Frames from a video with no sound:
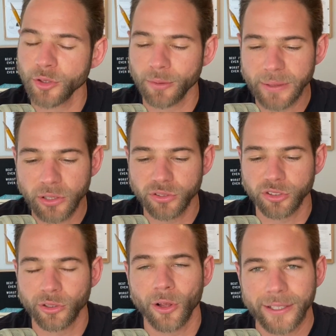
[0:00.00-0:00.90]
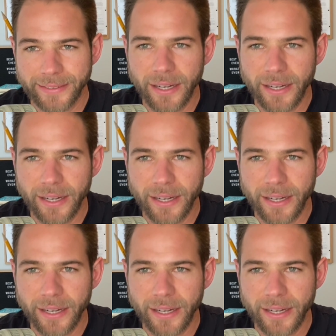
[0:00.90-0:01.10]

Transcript: and so they'll identify